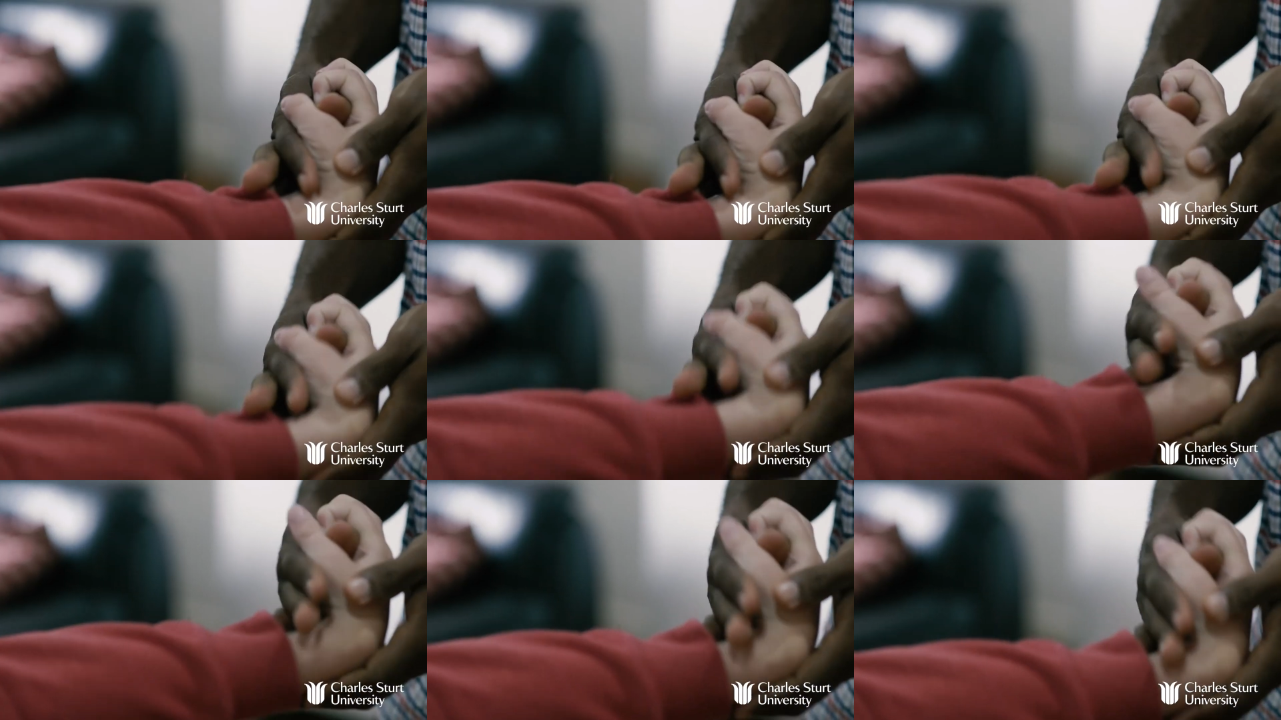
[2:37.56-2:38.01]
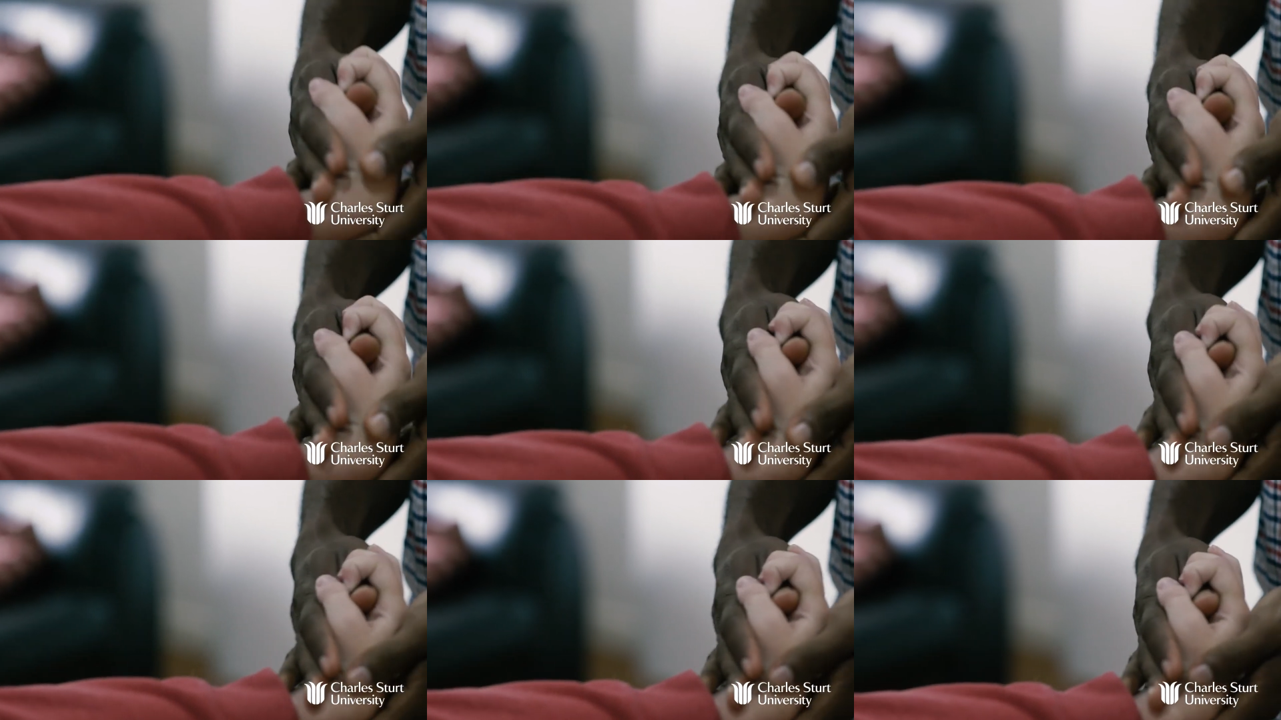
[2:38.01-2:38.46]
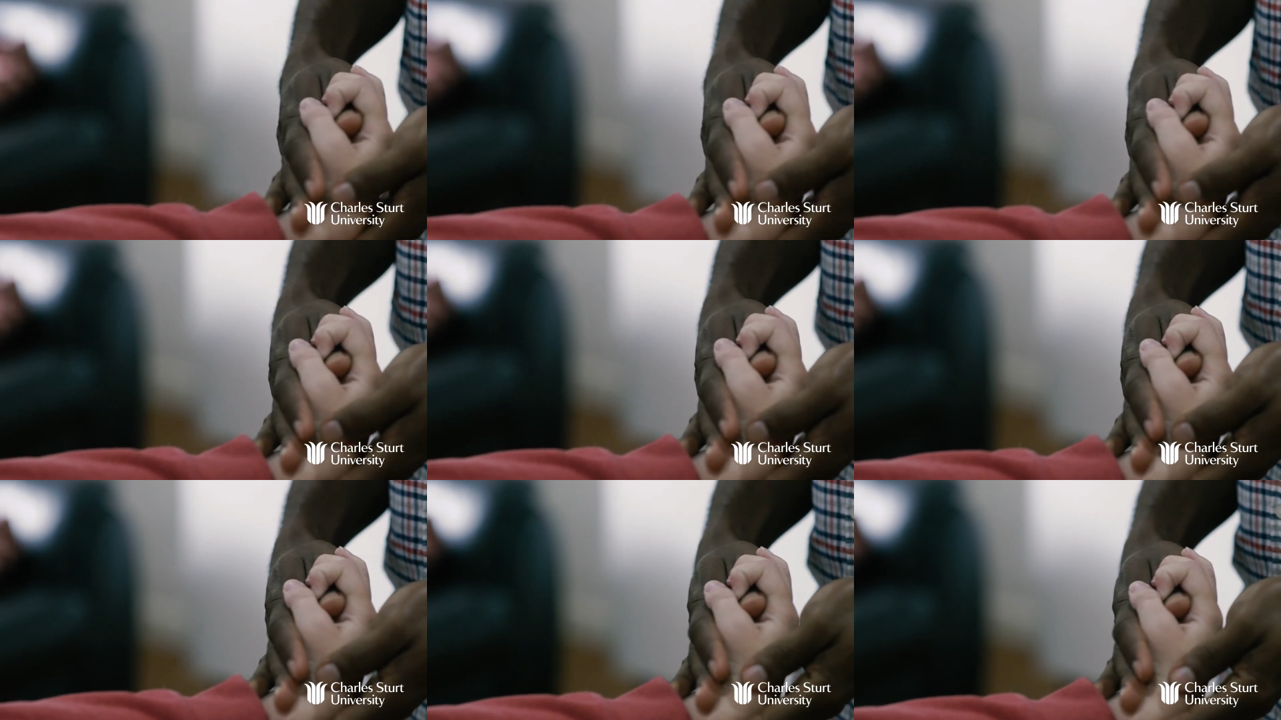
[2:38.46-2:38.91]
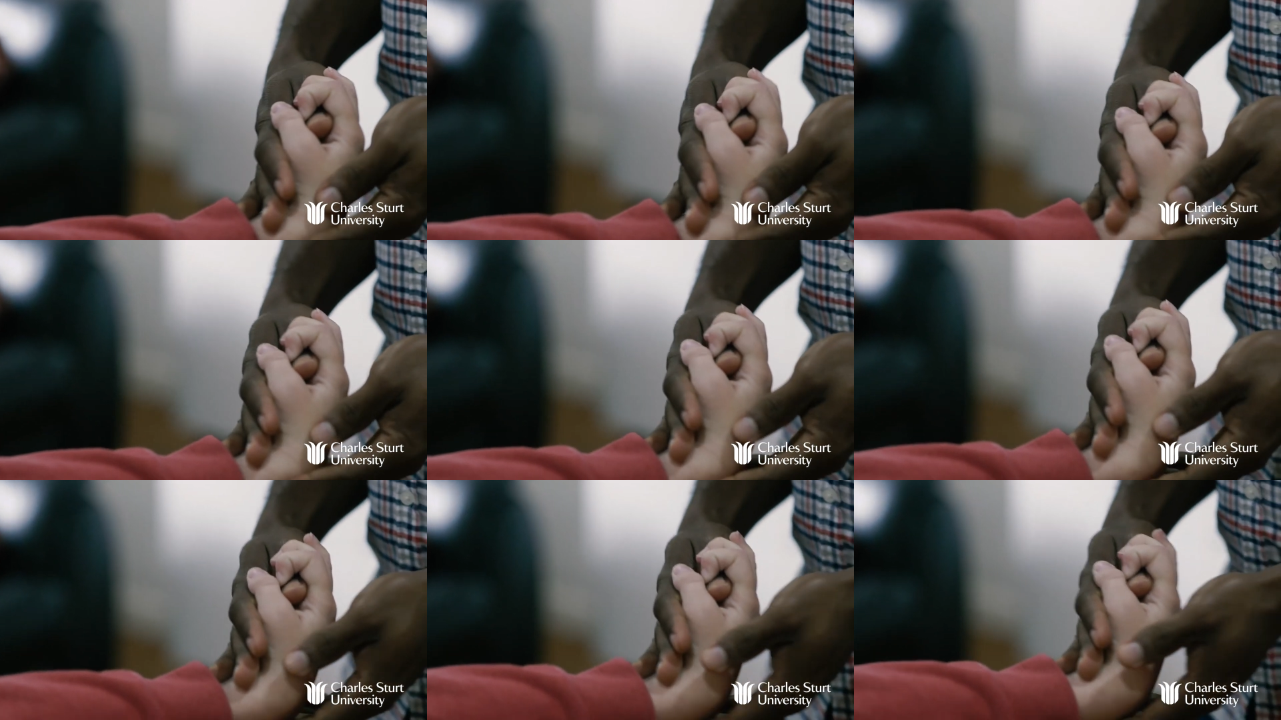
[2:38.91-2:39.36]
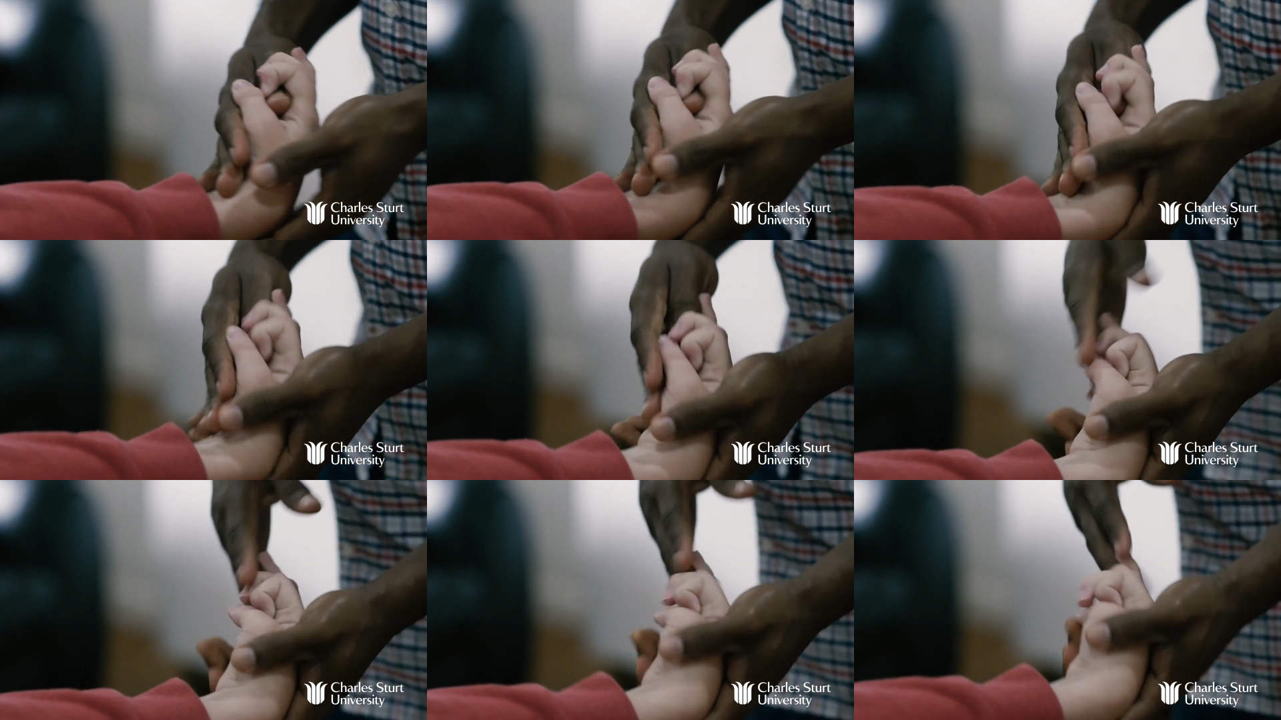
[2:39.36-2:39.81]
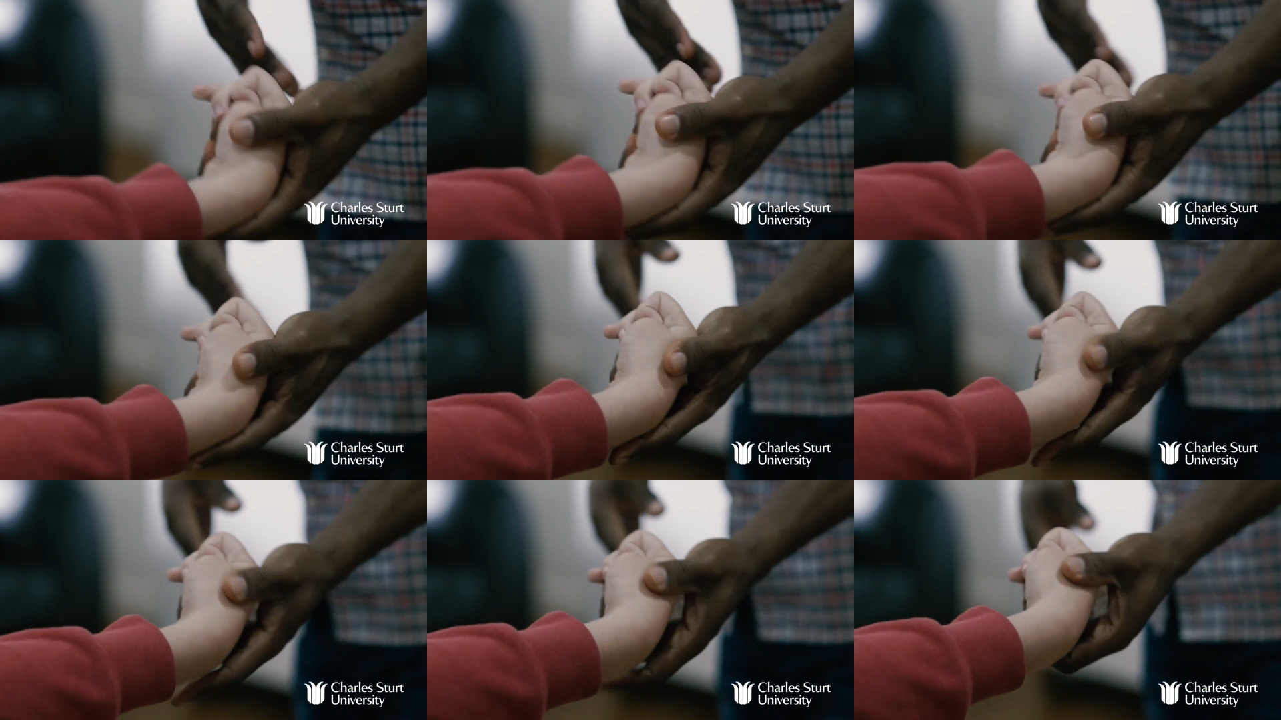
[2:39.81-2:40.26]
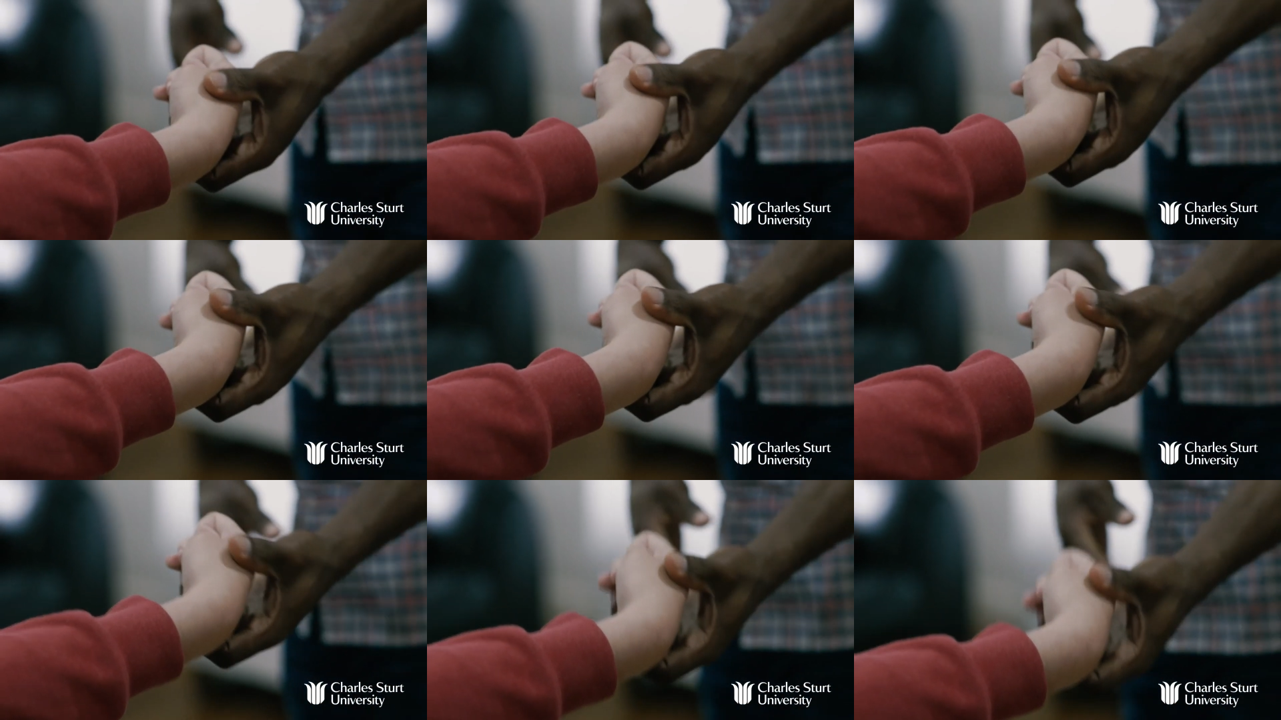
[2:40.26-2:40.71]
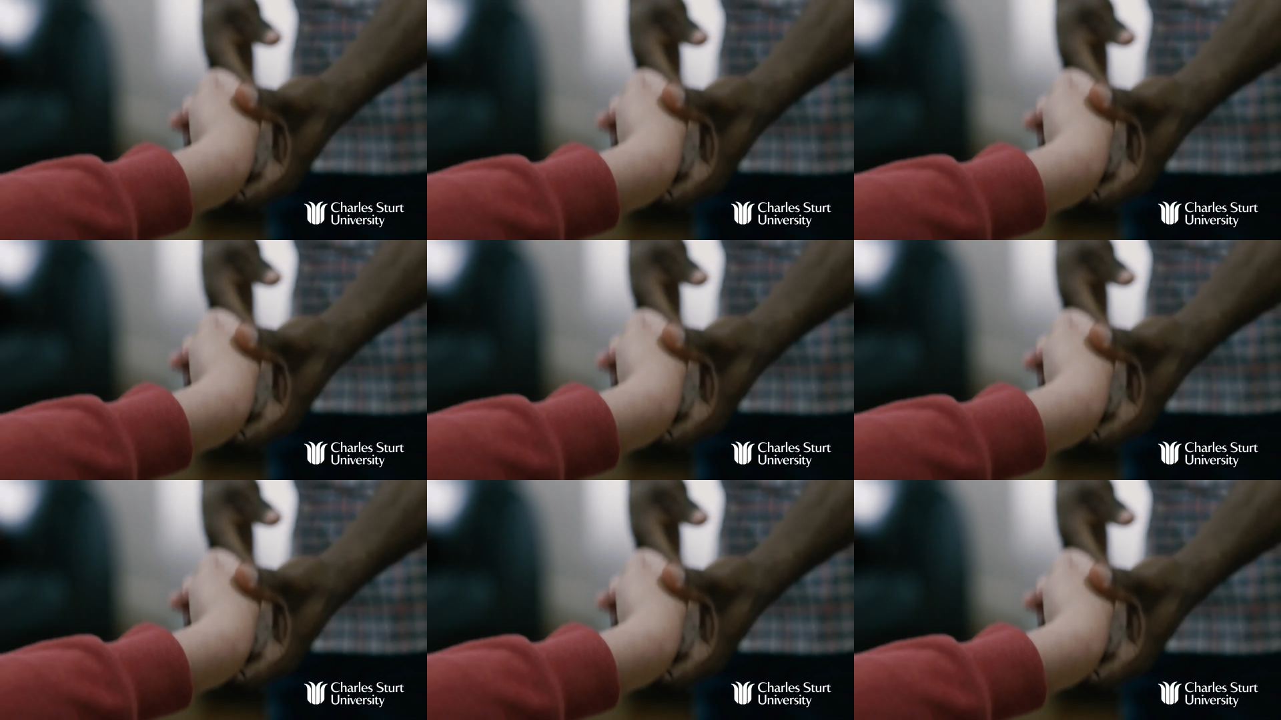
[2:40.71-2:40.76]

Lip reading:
(no speaker visible)